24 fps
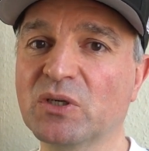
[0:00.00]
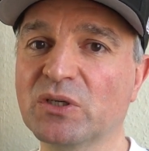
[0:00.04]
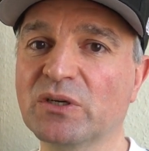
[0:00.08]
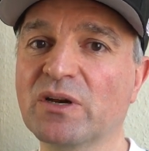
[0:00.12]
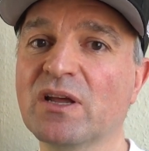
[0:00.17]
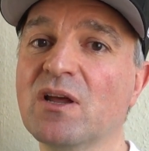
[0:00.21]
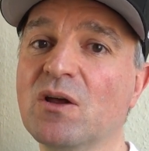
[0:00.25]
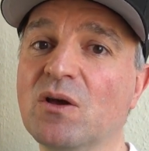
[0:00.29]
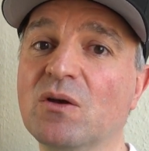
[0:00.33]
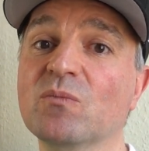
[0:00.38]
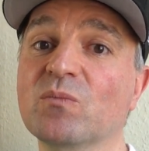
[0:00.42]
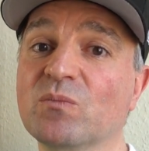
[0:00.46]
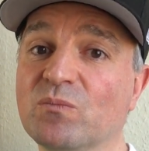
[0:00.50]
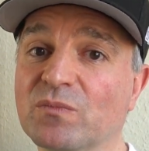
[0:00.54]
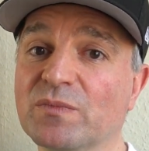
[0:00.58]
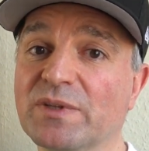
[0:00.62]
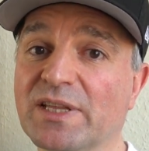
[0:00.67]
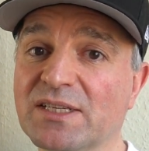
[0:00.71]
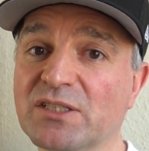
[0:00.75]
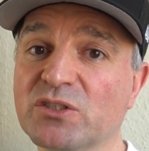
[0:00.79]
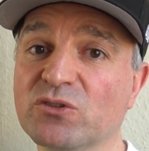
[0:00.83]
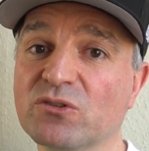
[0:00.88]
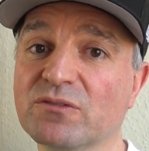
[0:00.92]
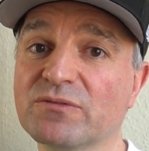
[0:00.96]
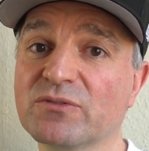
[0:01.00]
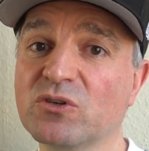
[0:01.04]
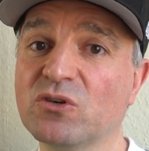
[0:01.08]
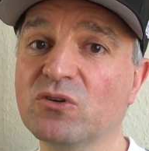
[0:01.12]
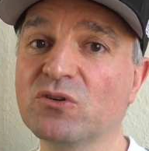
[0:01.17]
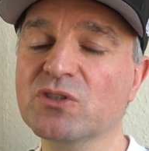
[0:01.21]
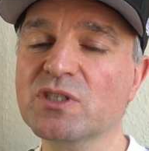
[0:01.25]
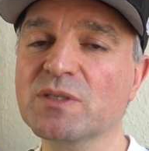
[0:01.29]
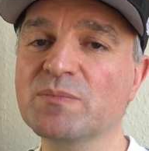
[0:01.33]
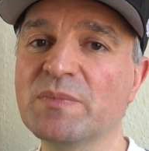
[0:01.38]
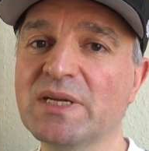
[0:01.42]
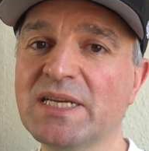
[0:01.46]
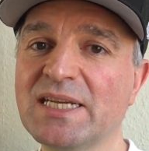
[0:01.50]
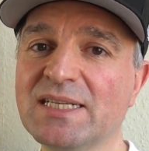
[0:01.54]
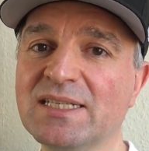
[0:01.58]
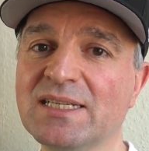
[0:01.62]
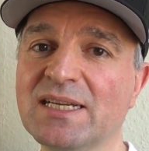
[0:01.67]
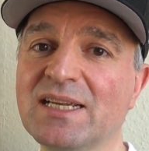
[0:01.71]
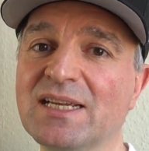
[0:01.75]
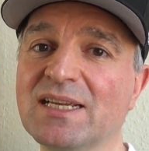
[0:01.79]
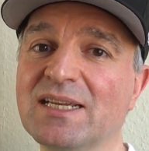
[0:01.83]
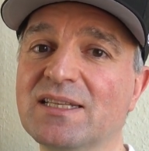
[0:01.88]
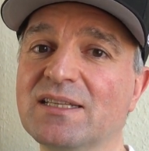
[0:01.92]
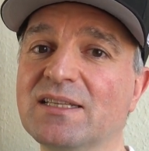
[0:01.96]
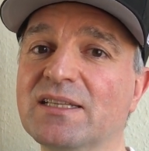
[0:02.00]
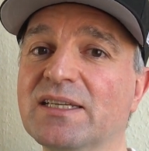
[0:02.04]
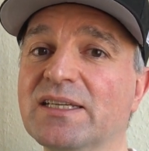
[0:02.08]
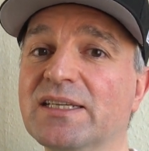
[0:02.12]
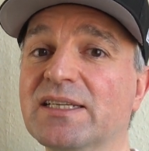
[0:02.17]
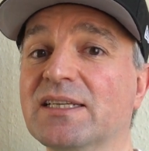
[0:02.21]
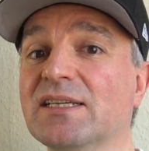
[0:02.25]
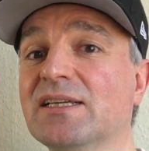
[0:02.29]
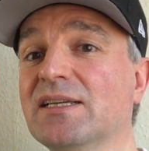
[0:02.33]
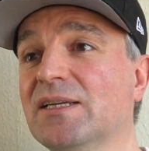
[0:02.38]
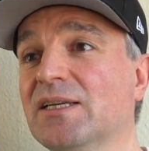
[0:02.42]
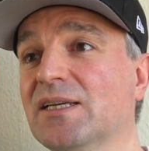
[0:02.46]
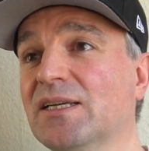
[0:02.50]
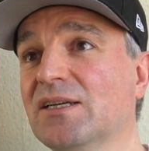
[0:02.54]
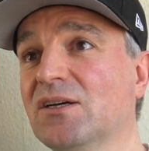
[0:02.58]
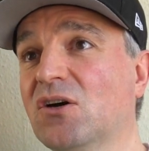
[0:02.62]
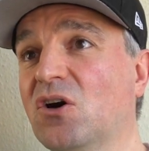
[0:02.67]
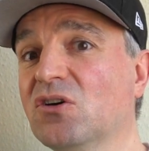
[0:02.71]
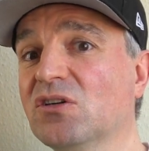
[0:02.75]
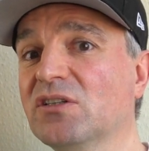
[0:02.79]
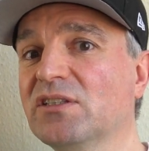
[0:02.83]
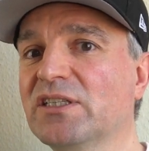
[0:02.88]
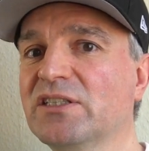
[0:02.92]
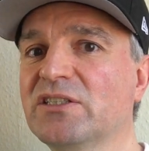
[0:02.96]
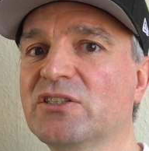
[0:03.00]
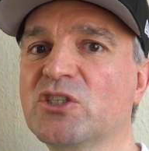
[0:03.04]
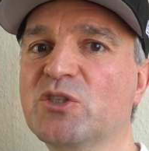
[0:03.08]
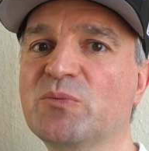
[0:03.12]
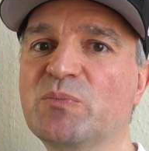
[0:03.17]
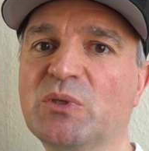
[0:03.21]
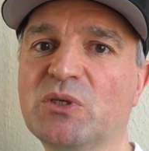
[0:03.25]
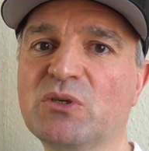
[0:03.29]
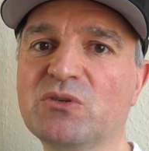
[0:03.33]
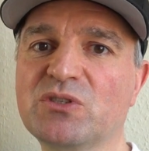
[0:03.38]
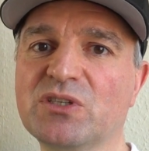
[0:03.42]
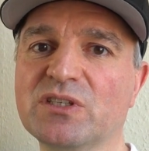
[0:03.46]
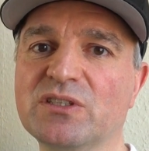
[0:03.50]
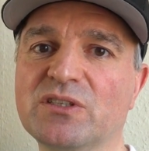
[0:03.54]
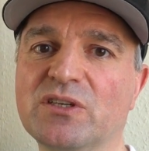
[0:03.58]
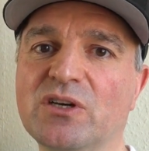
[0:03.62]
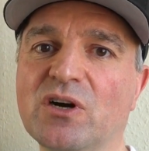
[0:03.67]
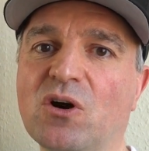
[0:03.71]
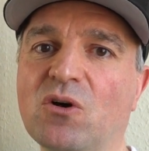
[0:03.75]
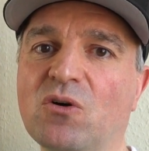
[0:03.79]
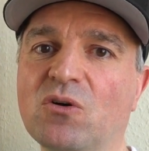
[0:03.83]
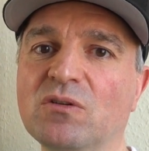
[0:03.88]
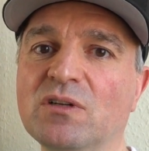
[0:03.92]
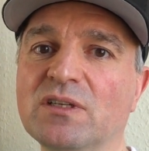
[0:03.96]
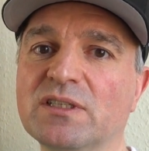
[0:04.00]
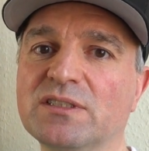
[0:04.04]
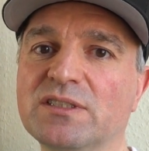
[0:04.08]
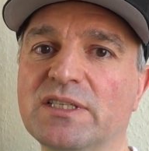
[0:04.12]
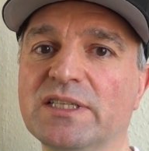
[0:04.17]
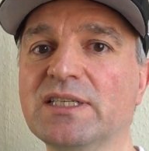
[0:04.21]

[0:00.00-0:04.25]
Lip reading: but they do of course mean the hotly disputed goal.